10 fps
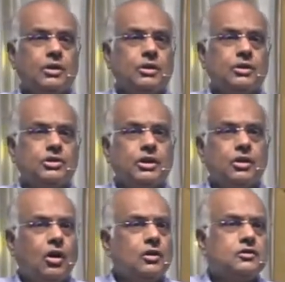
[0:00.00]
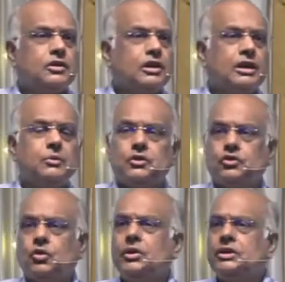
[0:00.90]
she constantly was
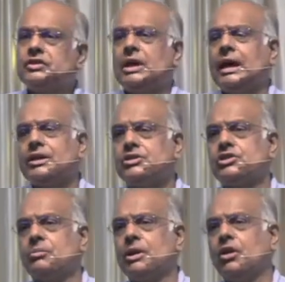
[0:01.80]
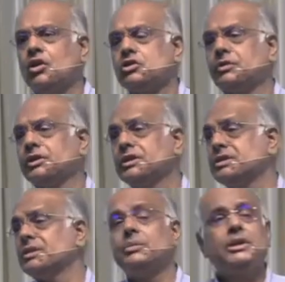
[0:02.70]
so discouraged because of her
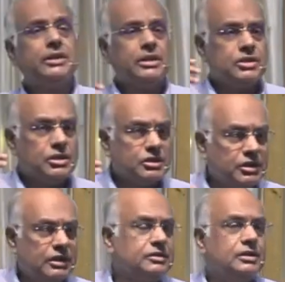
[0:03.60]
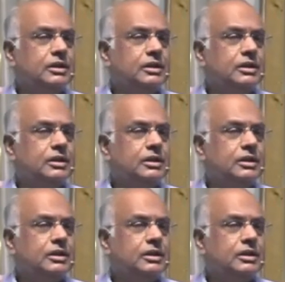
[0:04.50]
disability, she just